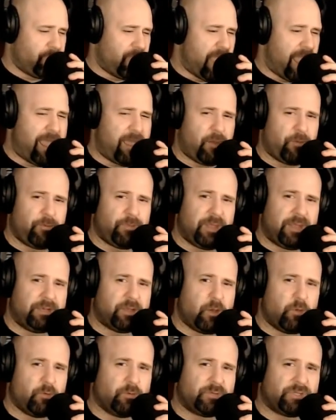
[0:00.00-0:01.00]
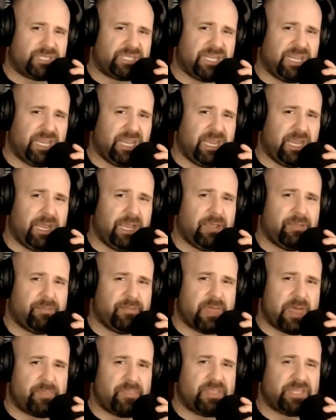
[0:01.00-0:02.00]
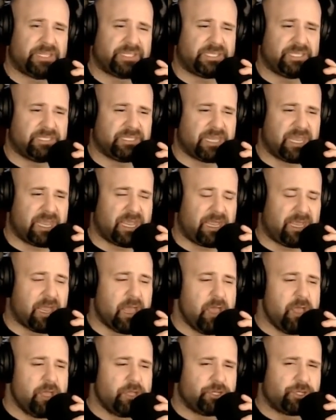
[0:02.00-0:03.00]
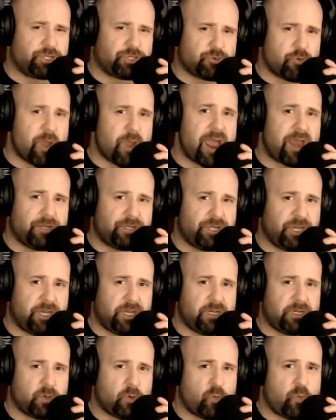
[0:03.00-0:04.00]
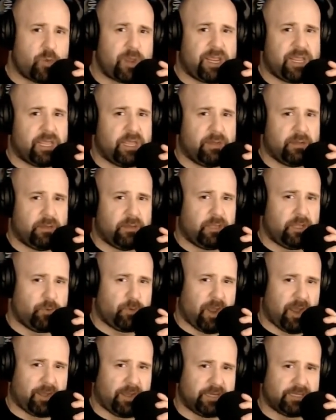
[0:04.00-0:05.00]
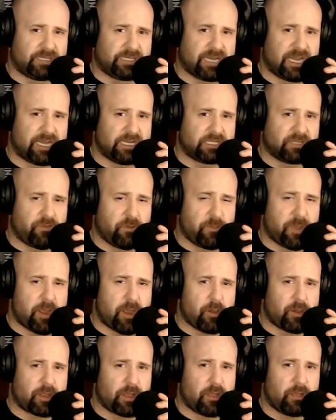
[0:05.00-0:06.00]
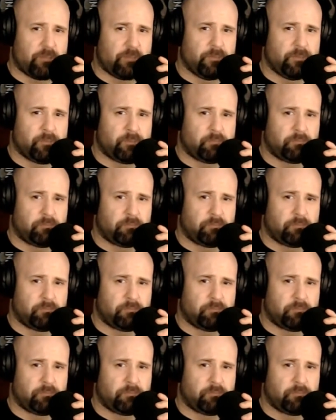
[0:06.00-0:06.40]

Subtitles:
How they don't see that this is a strategy to weaken the United States of America,